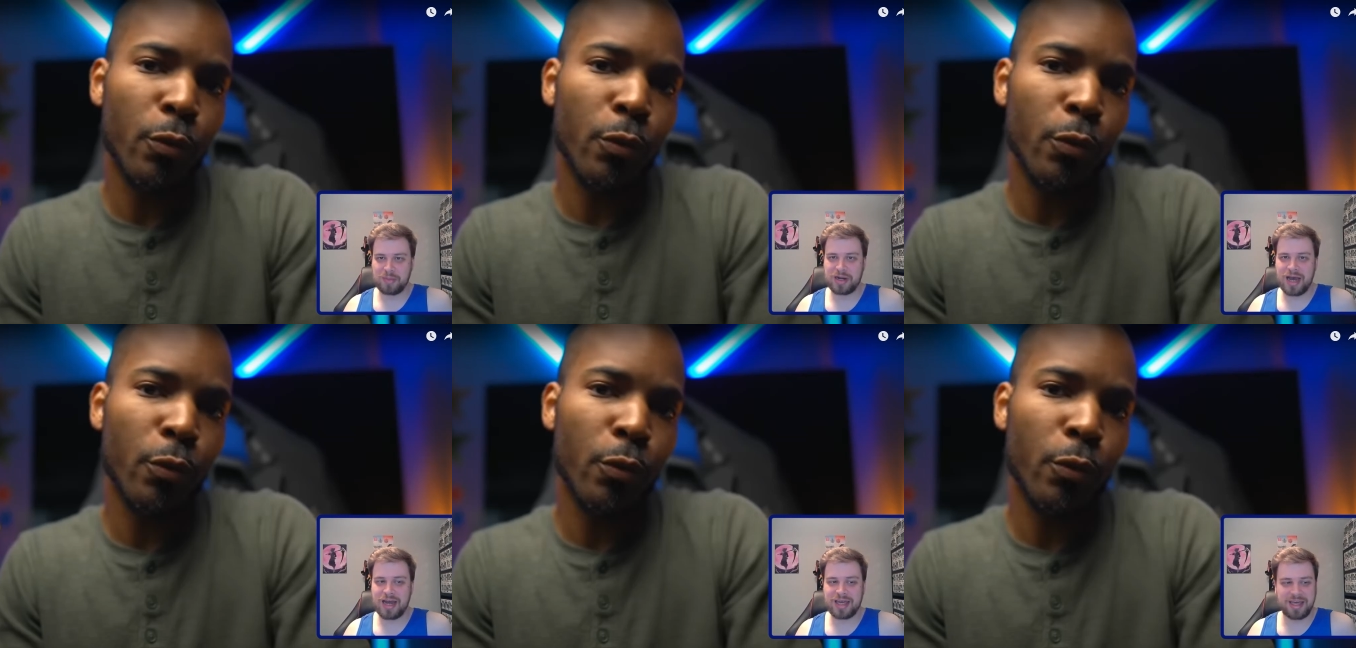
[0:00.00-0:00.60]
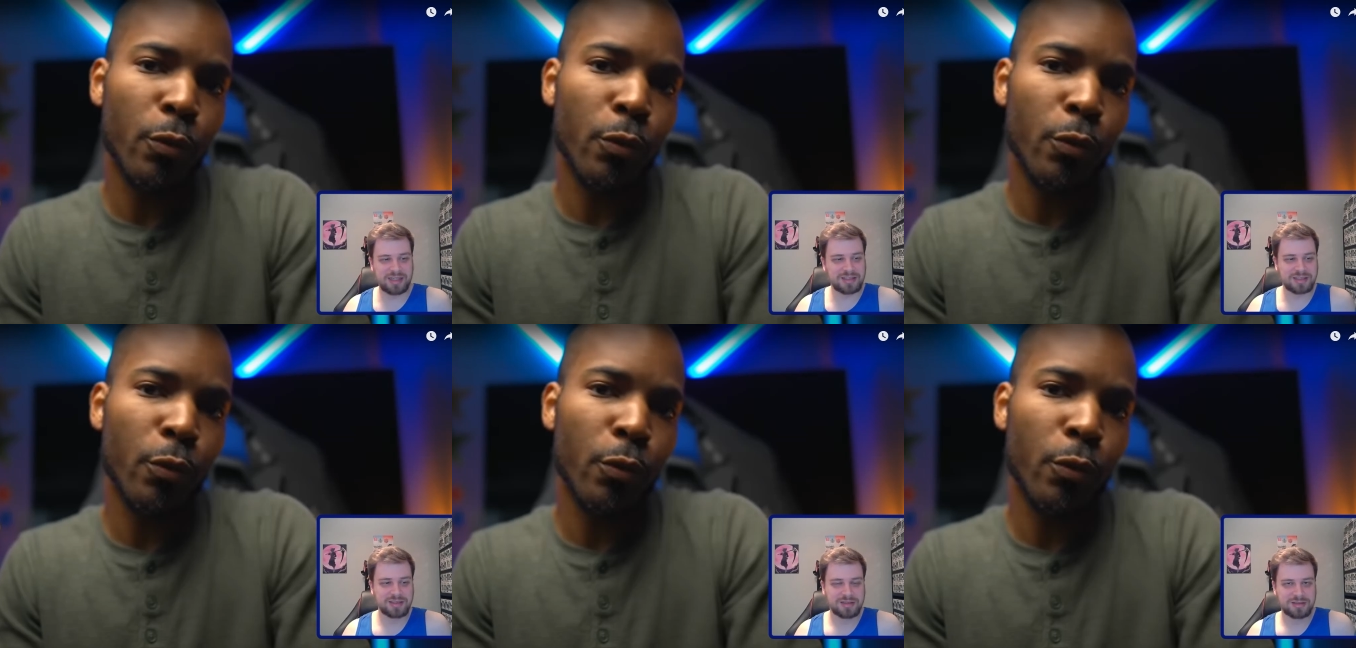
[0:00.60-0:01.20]
Speaker 1: but not
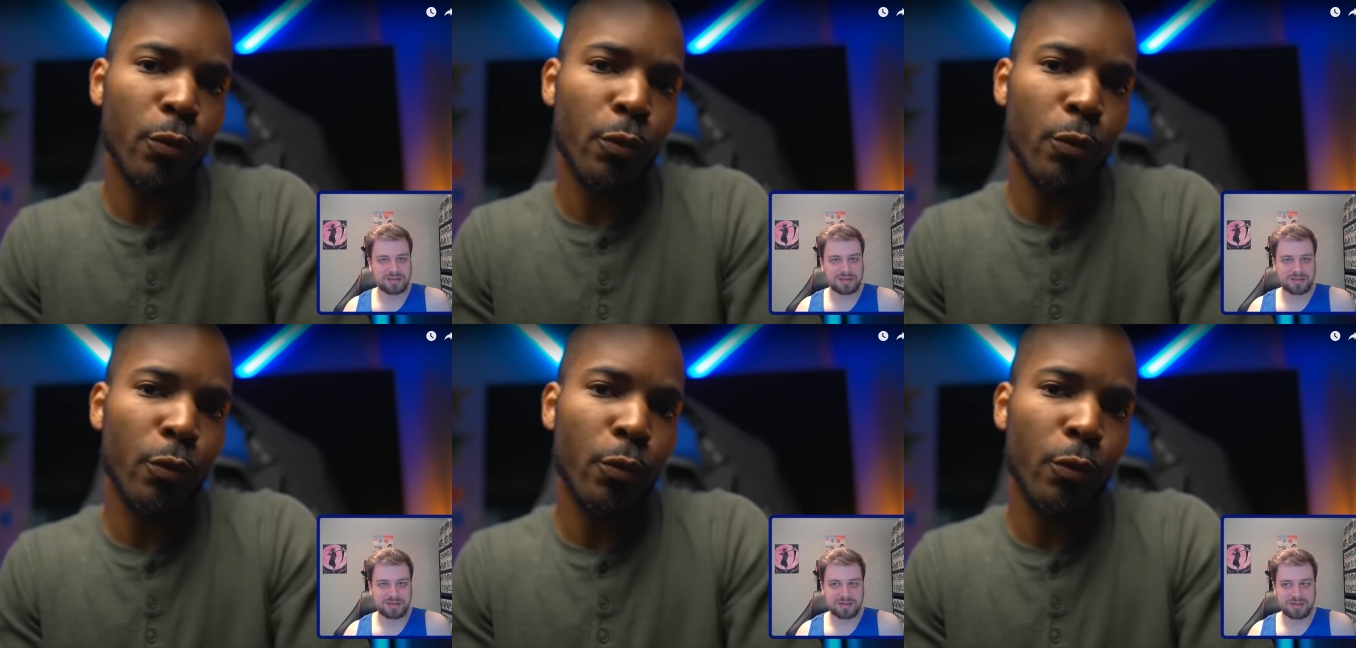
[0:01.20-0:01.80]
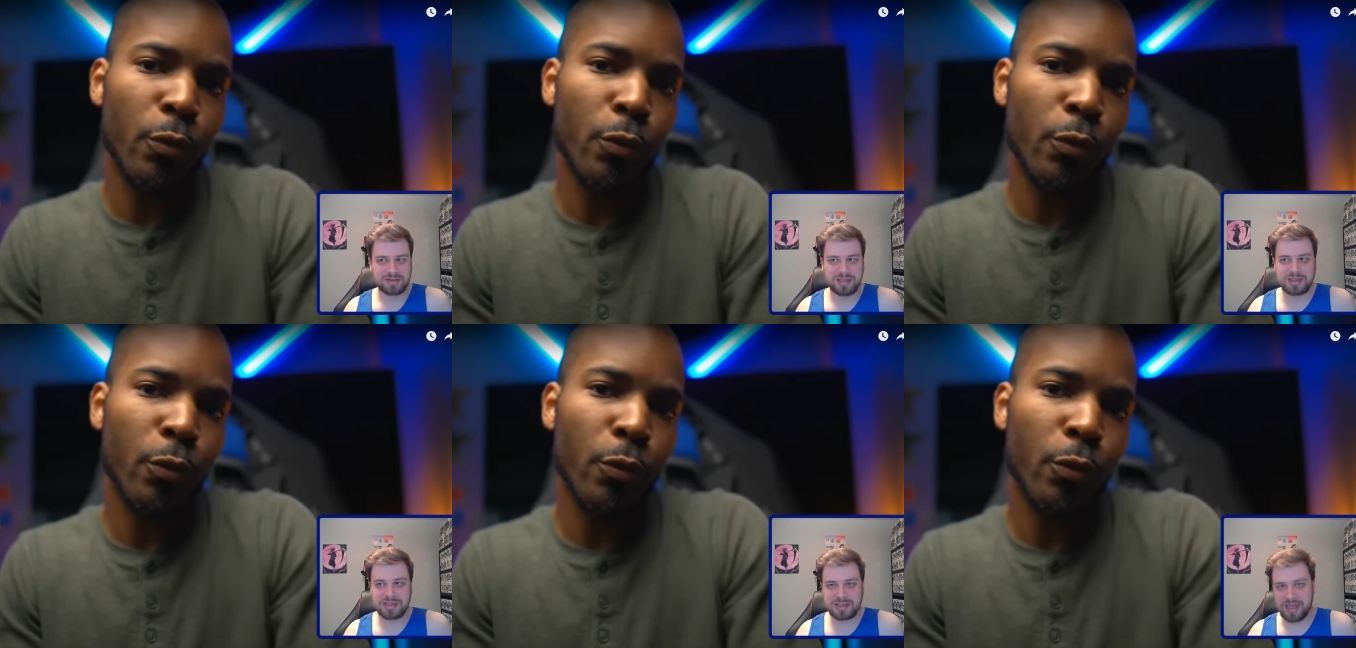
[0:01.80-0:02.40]
his
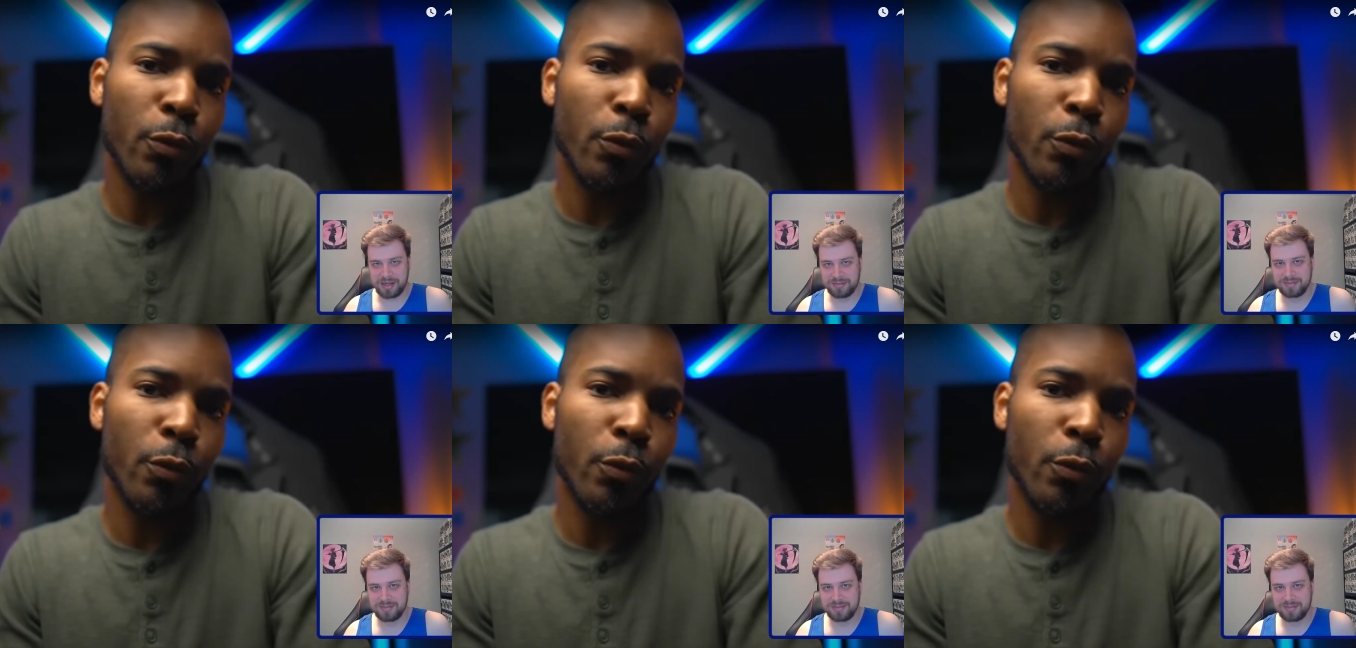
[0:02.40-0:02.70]
is insane.